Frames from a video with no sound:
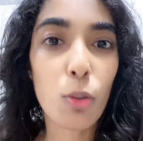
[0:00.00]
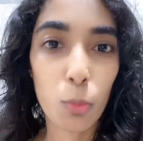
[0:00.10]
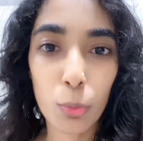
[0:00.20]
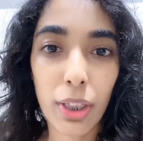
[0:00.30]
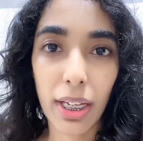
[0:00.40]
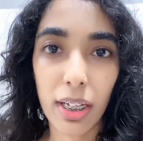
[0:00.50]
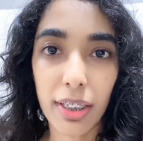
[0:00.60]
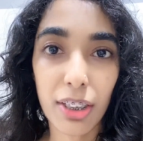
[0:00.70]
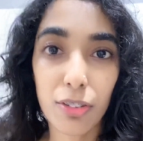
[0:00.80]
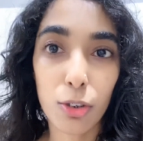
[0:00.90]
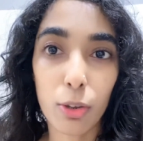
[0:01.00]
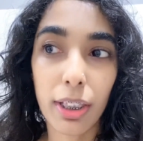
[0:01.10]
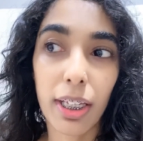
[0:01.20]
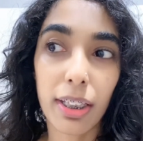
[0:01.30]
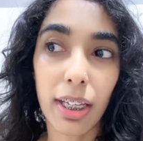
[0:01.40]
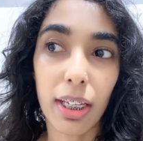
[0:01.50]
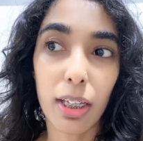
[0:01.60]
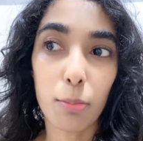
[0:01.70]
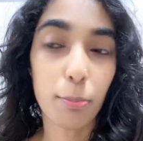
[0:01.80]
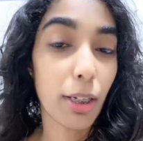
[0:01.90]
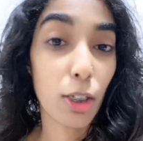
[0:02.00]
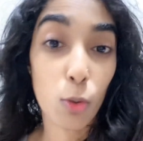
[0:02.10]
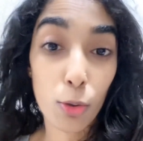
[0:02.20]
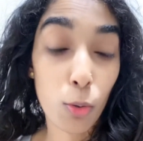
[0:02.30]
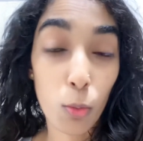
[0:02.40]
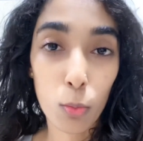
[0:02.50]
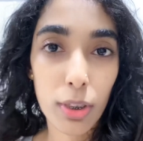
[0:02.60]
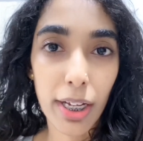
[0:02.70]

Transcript: who they are, even though they may not hold